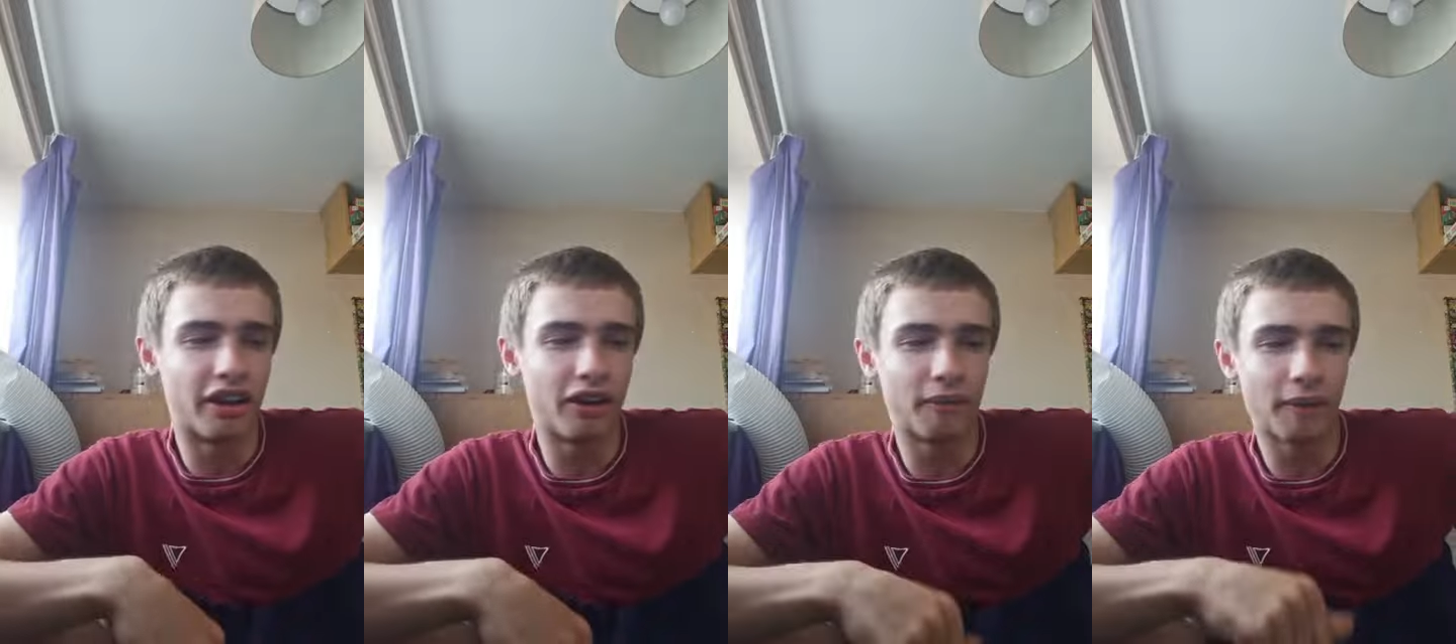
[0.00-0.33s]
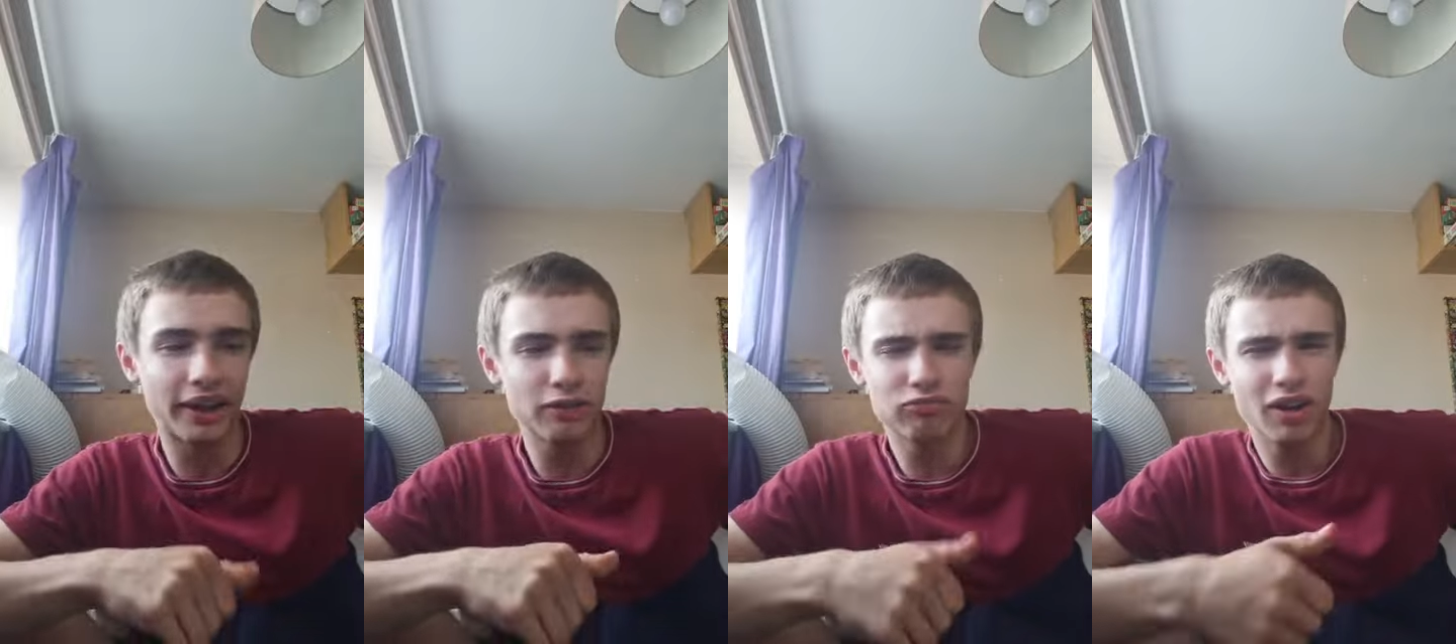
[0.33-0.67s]

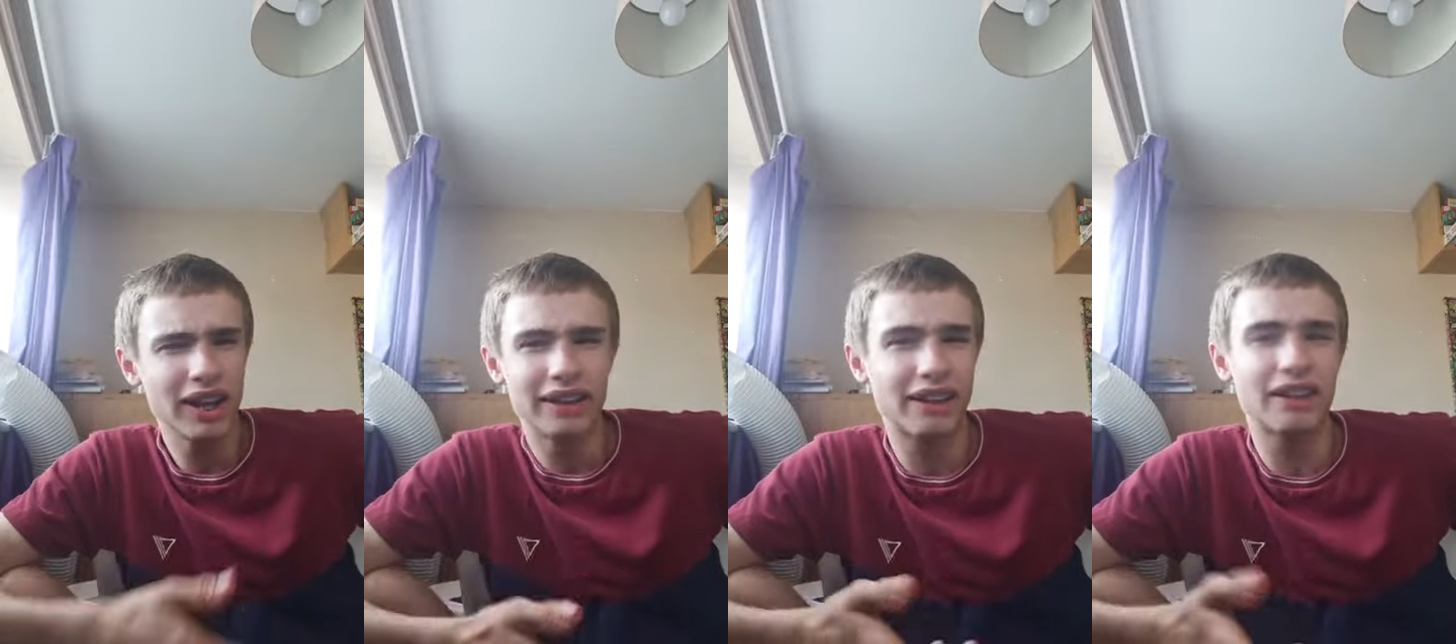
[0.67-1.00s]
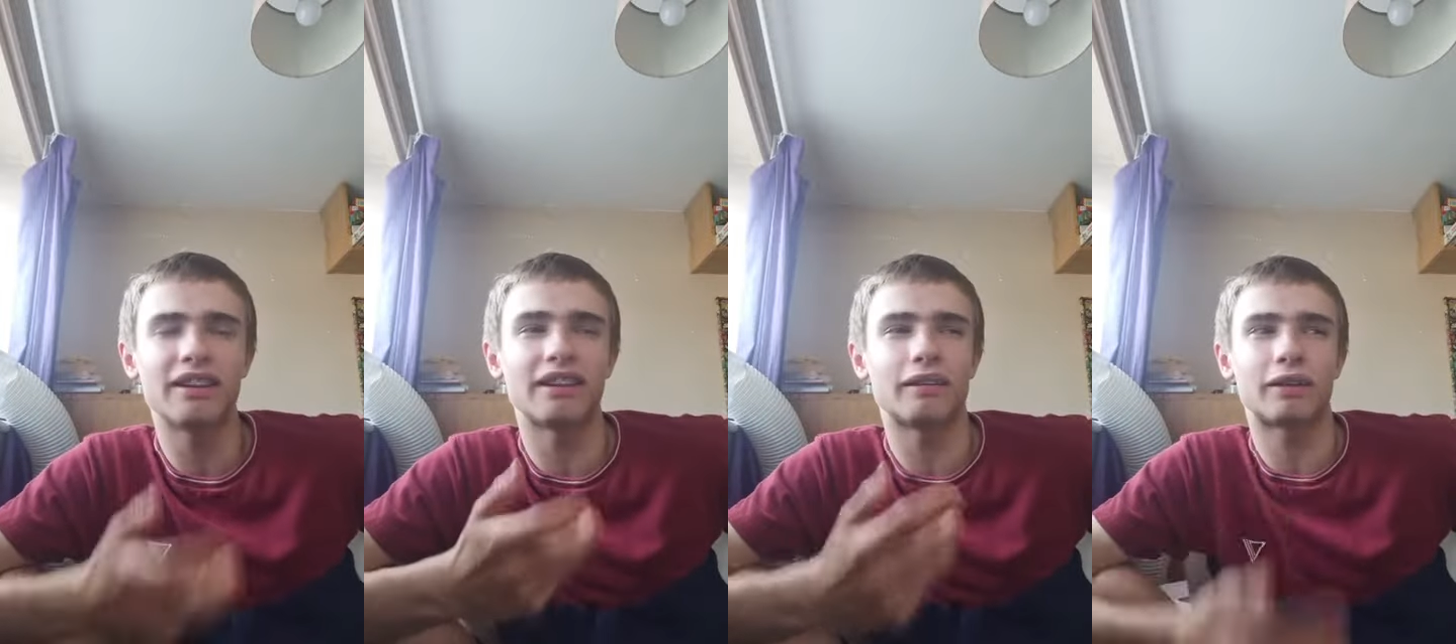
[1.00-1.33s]
and it really
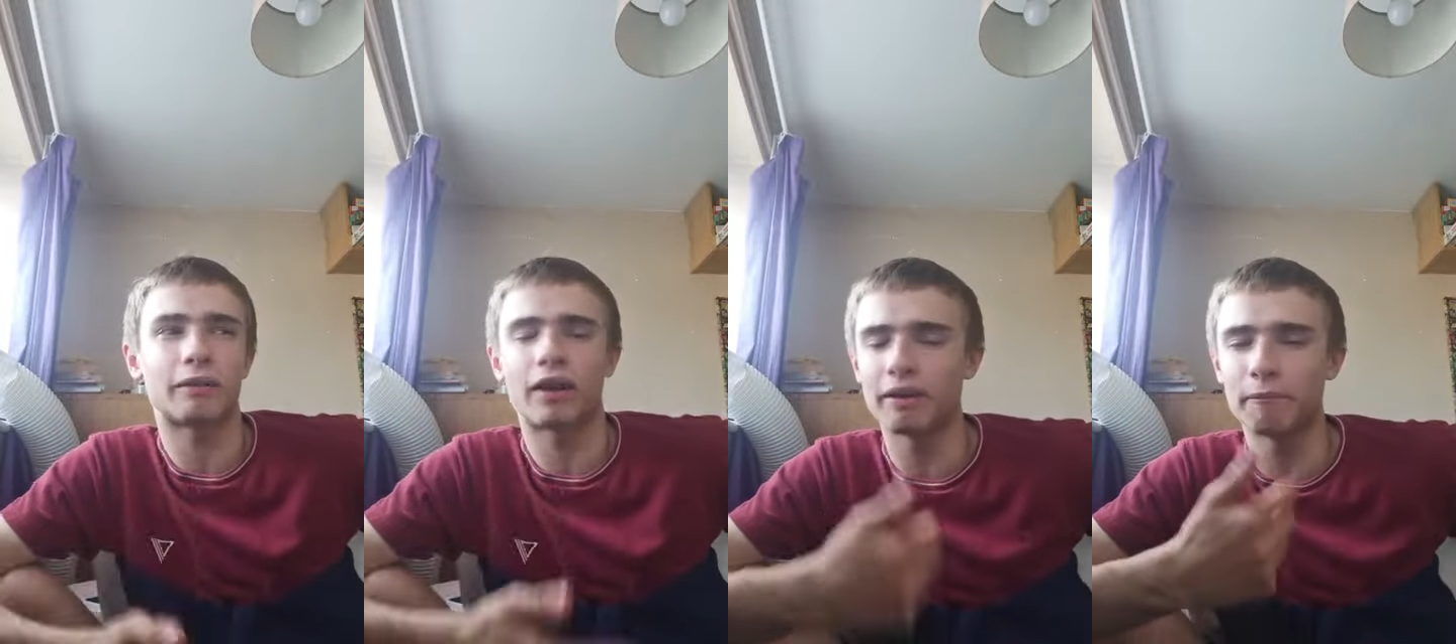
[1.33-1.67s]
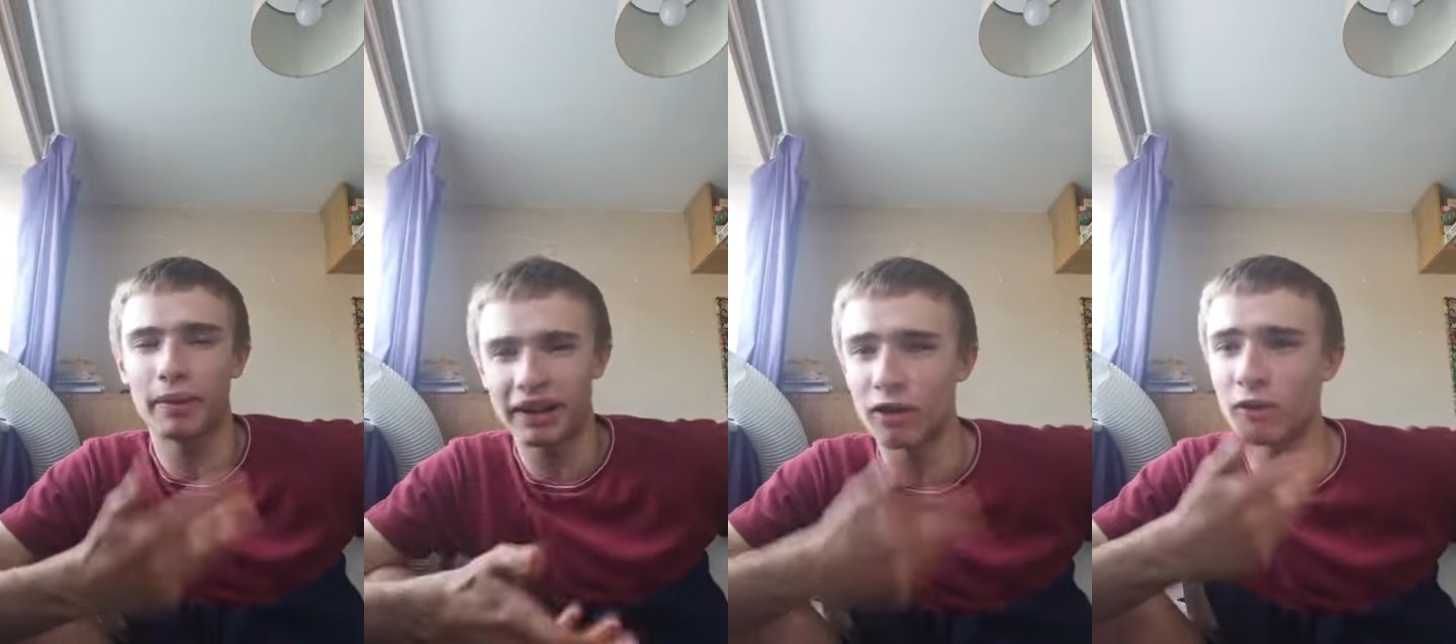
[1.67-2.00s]
didn't
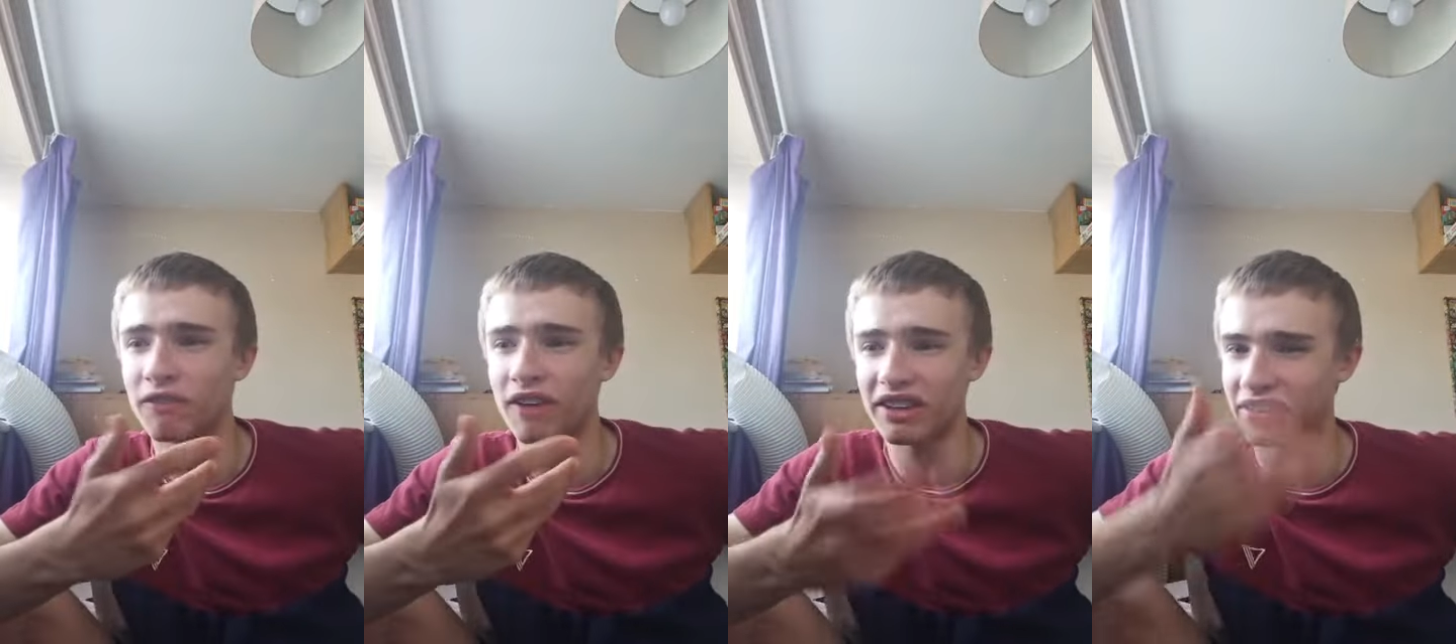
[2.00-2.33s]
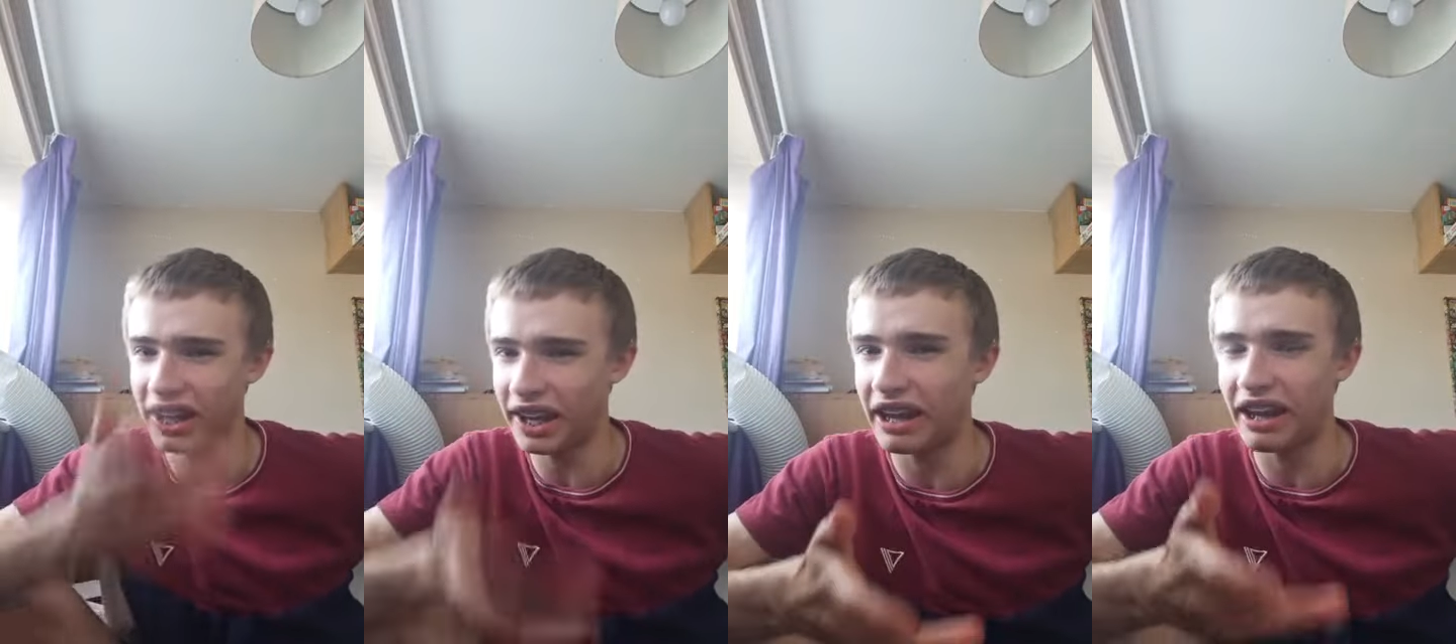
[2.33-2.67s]
put it off as a
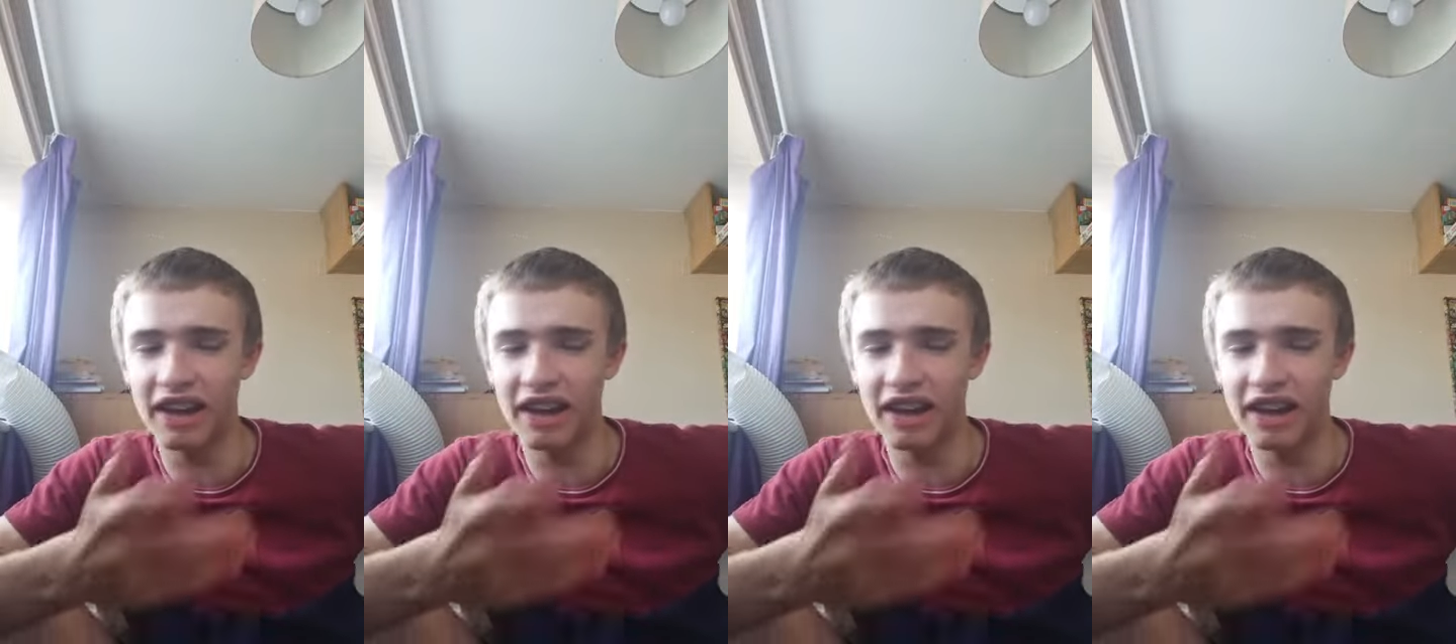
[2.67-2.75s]
hit,